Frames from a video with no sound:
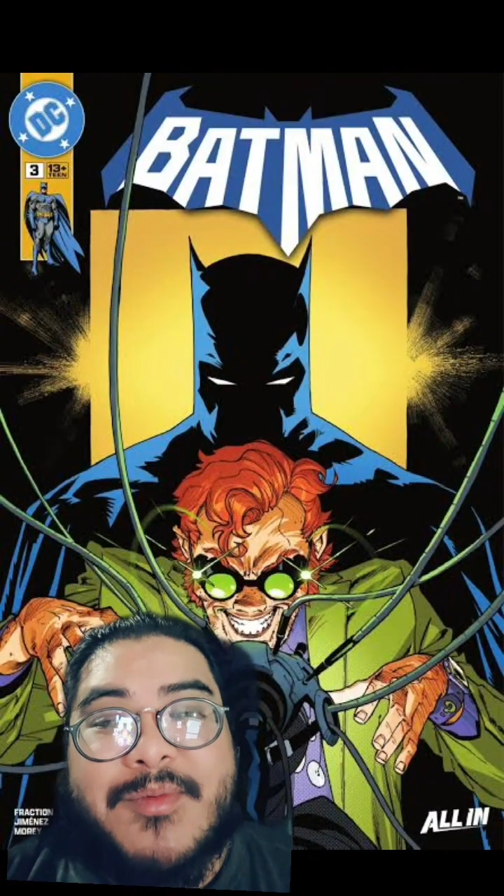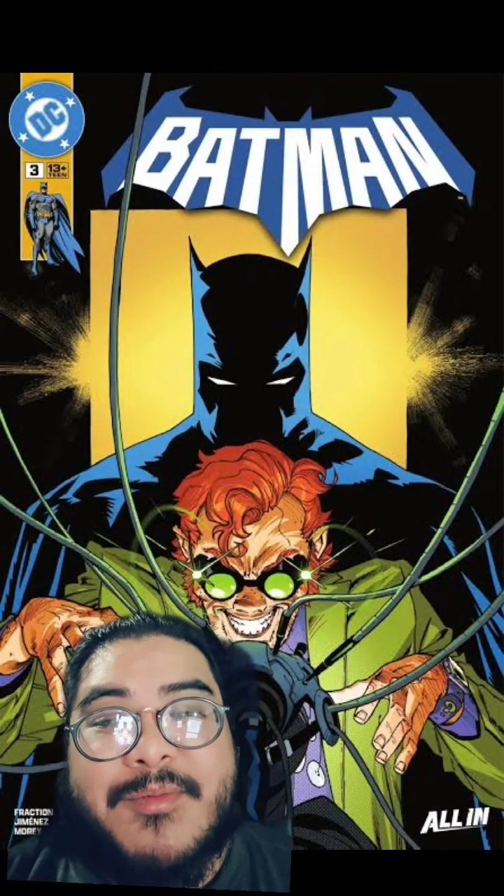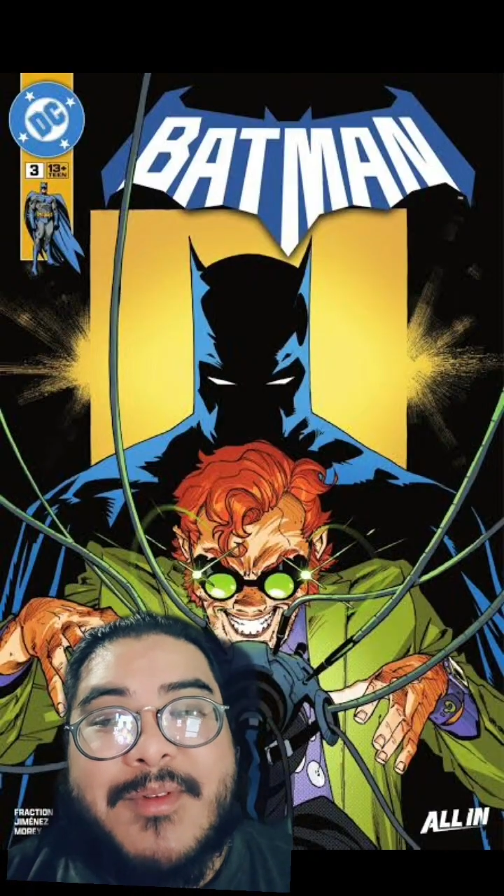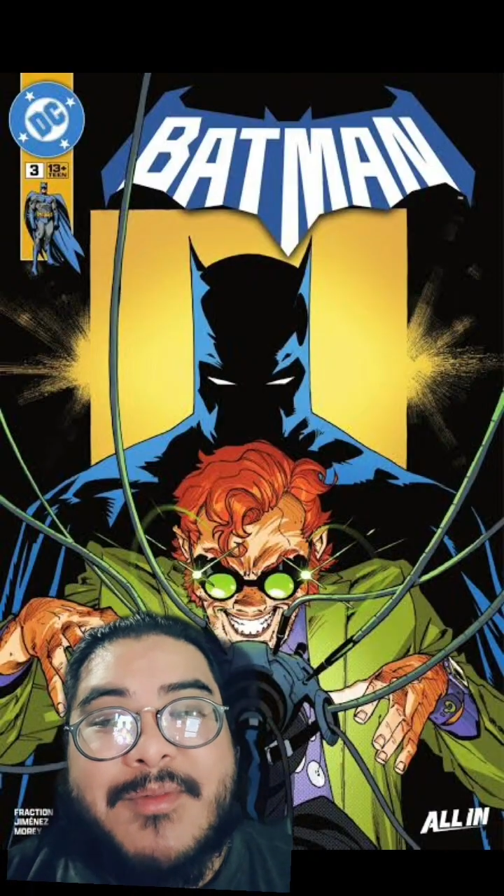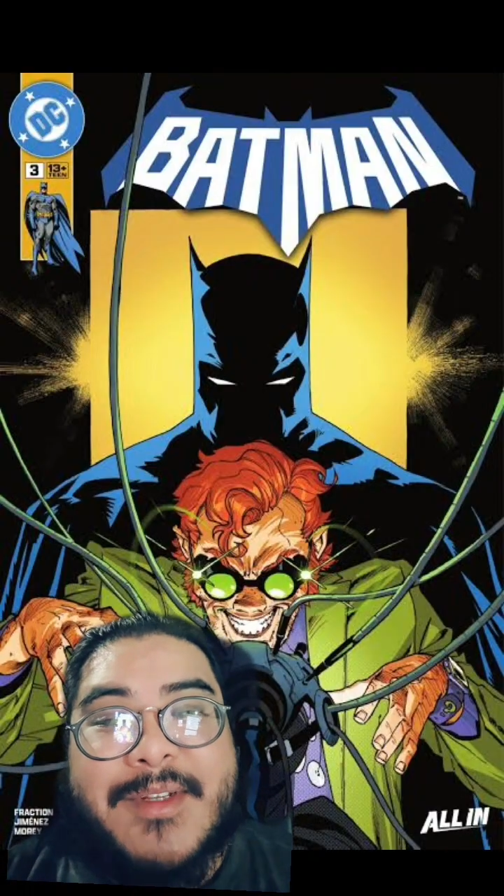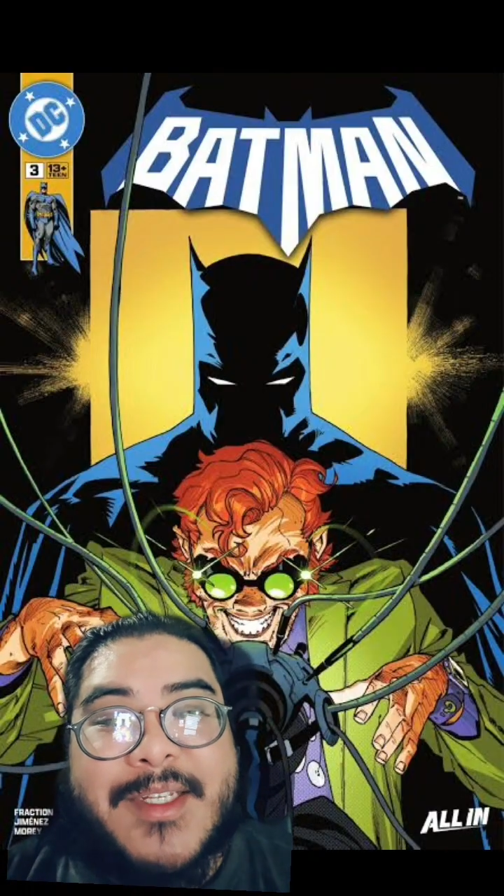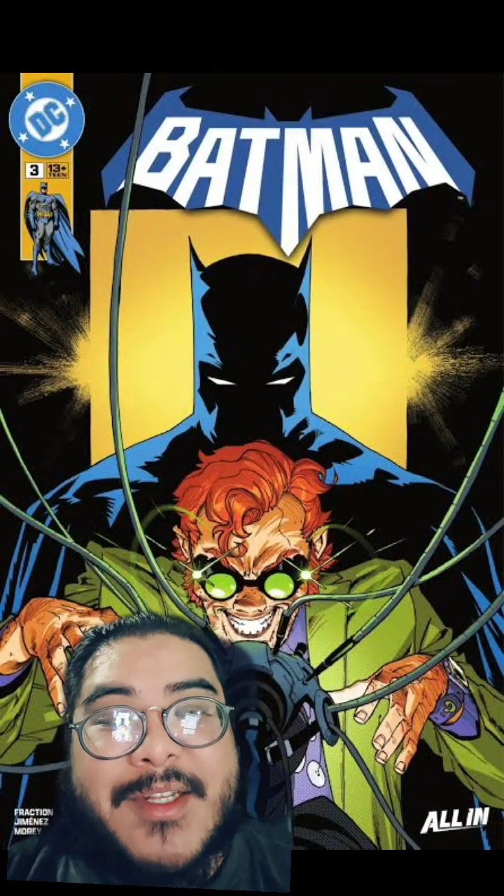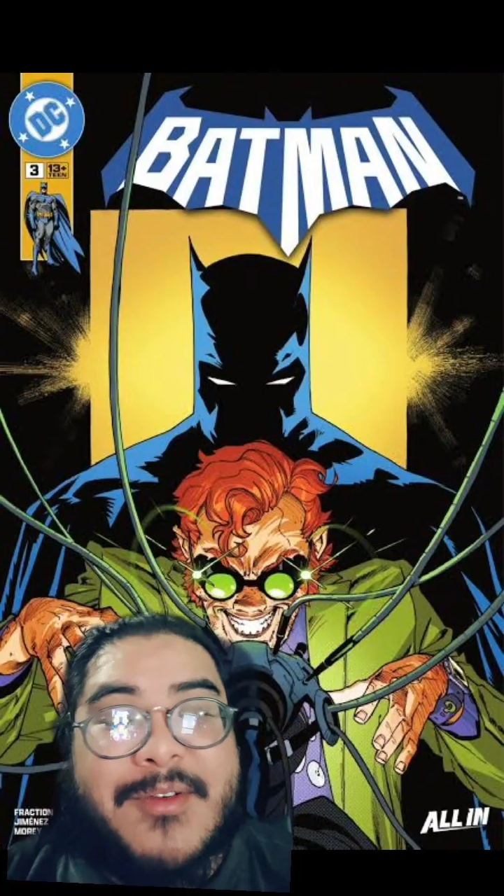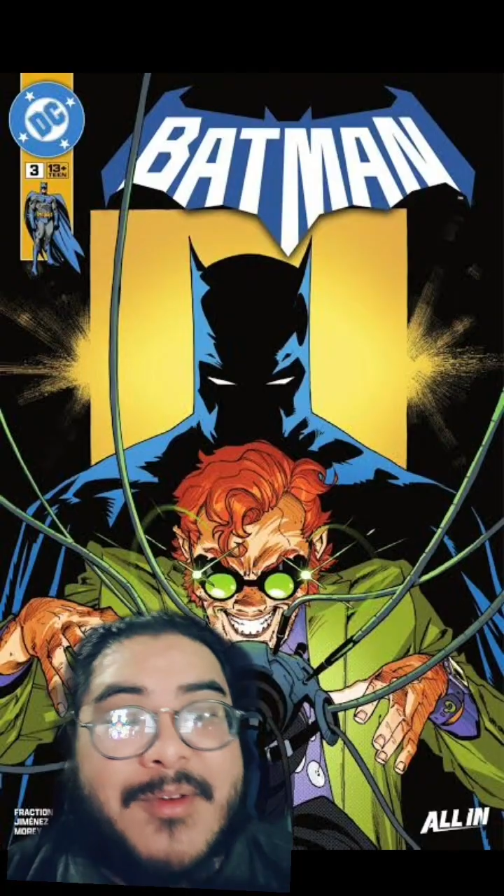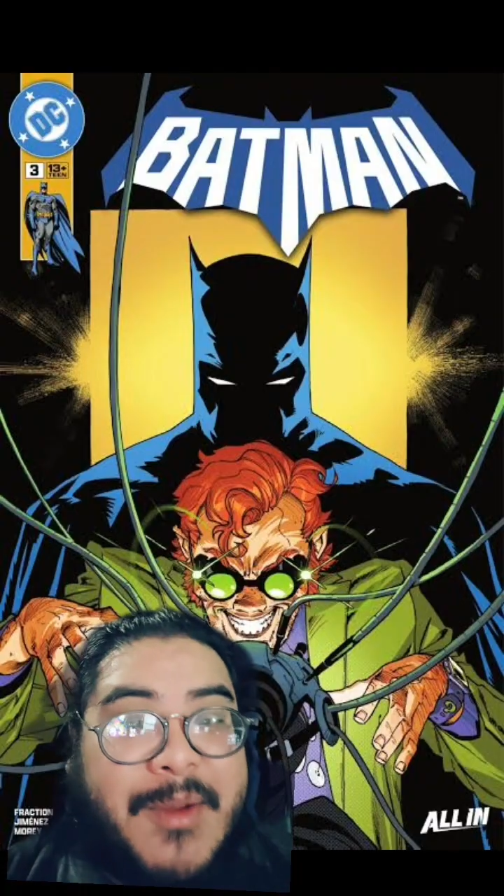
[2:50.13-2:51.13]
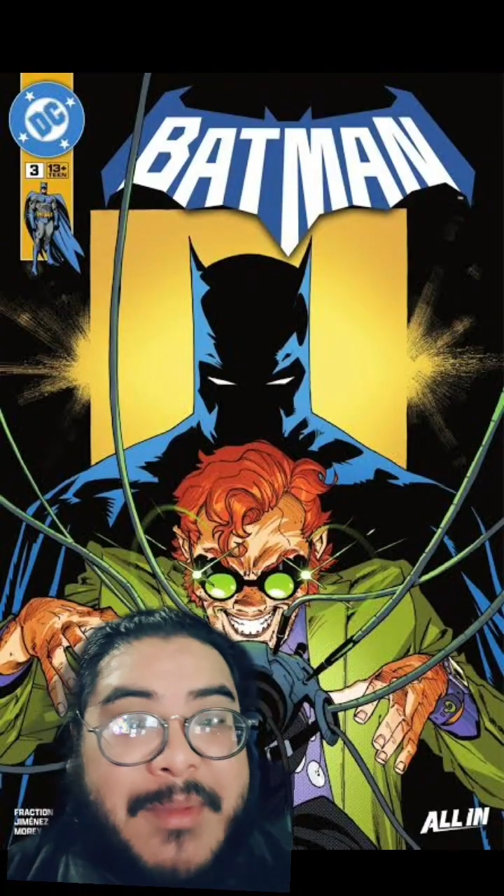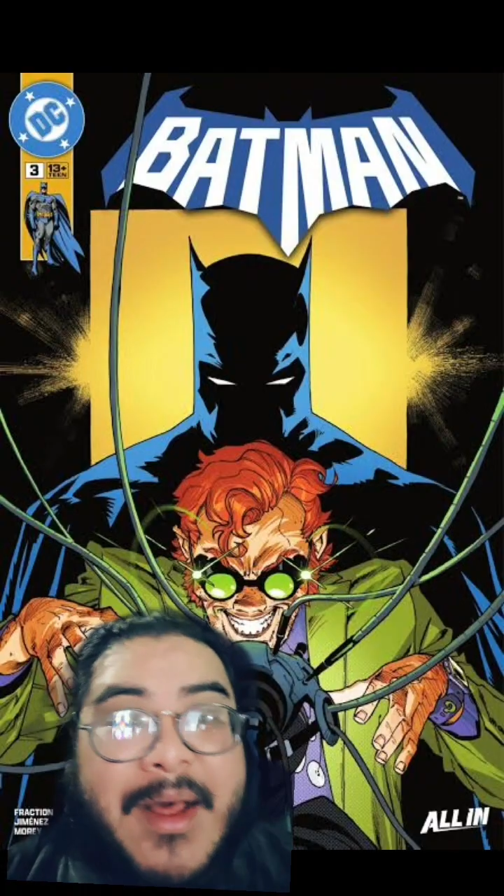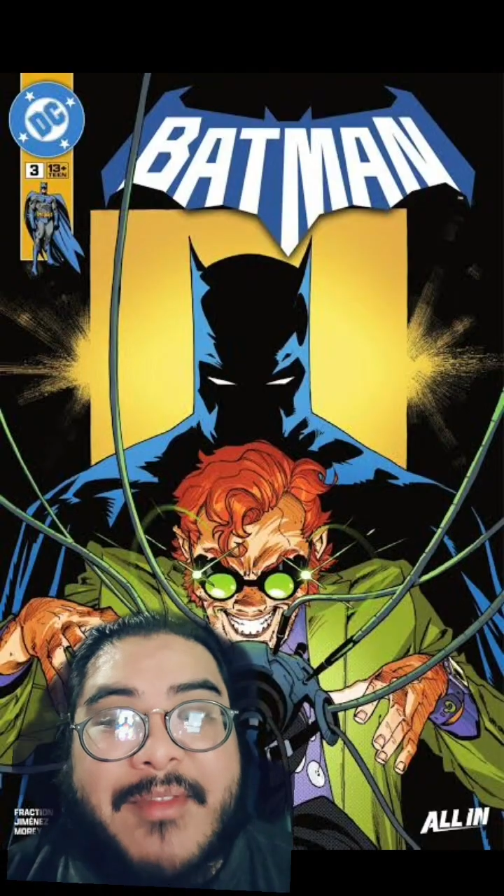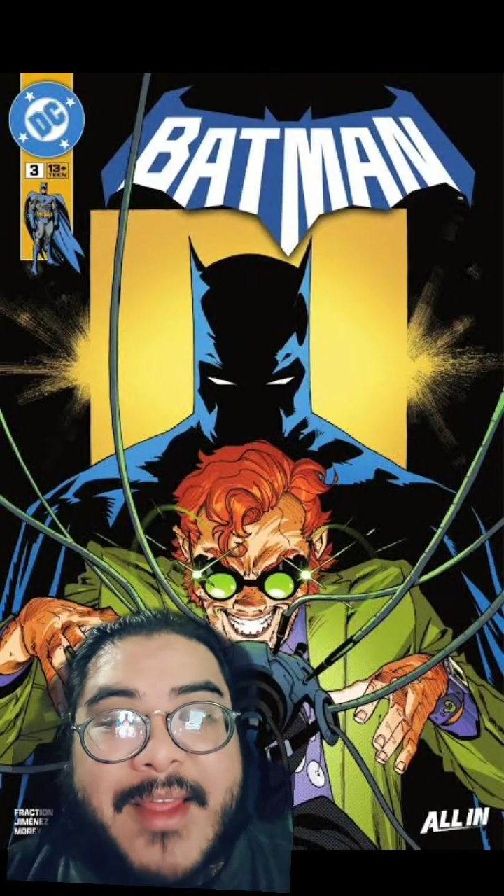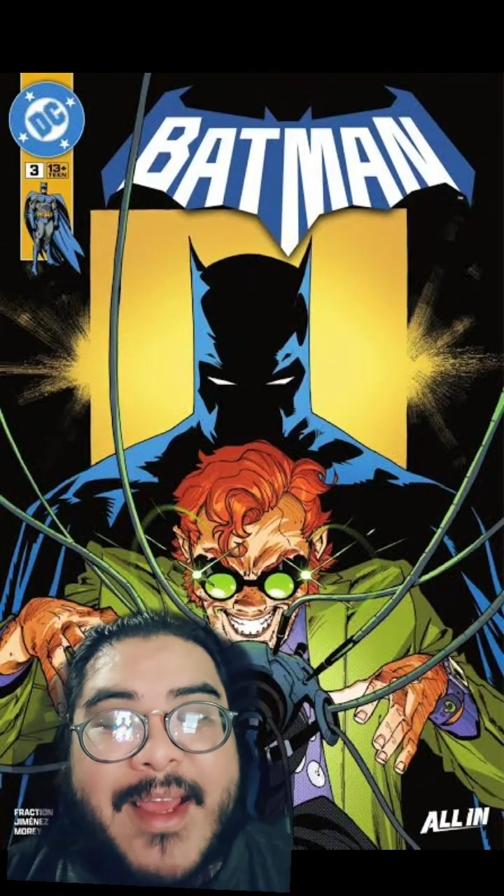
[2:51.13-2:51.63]

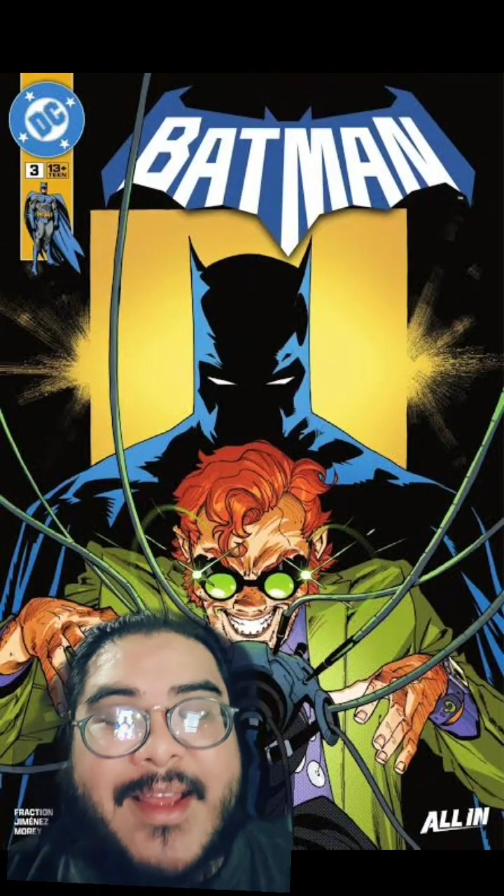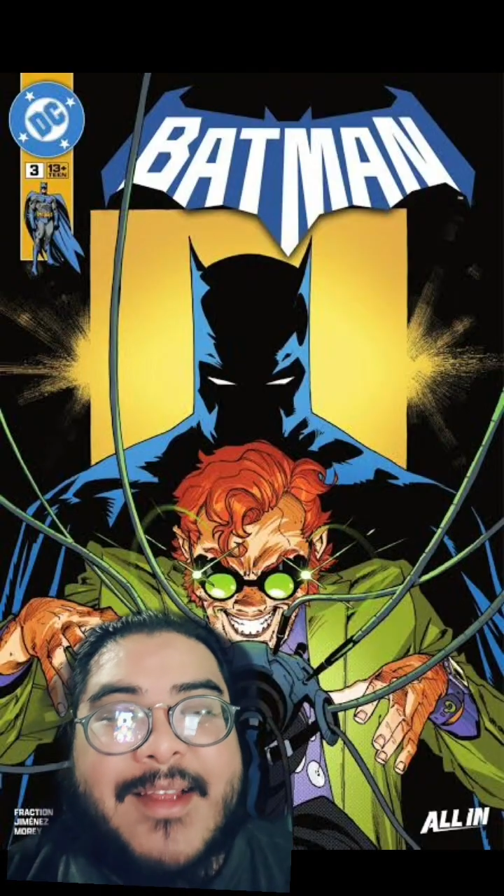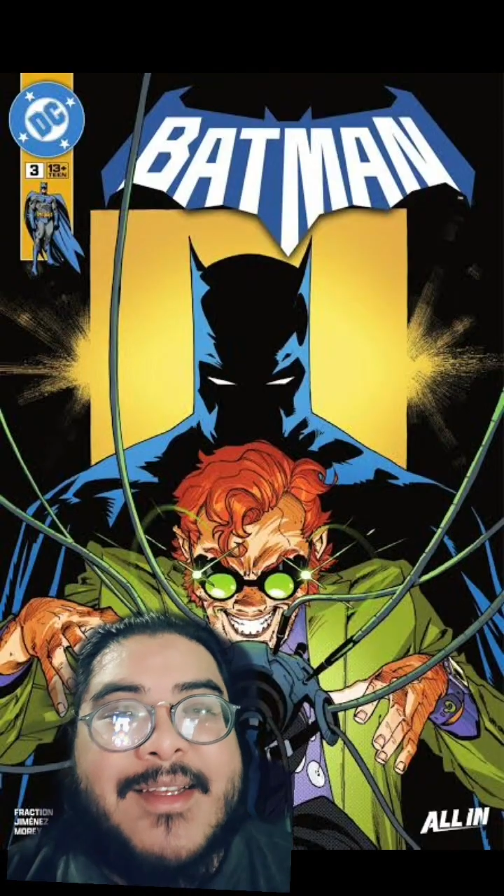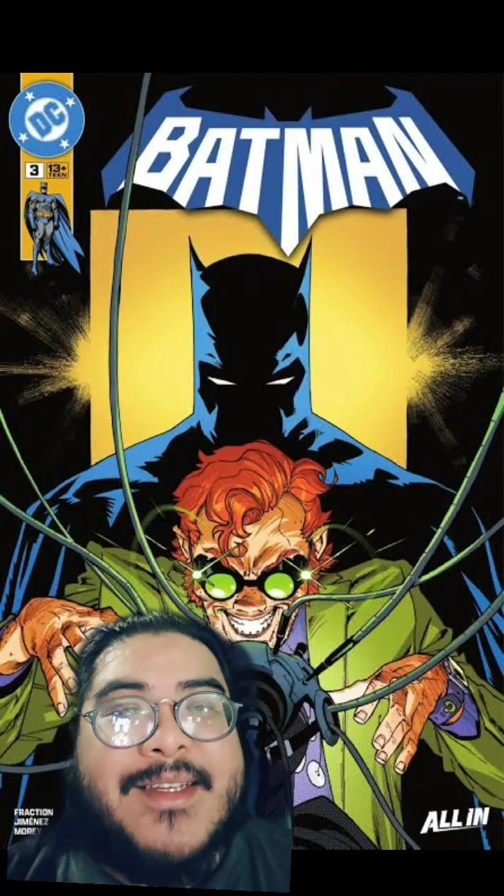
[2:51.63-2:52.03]
about that.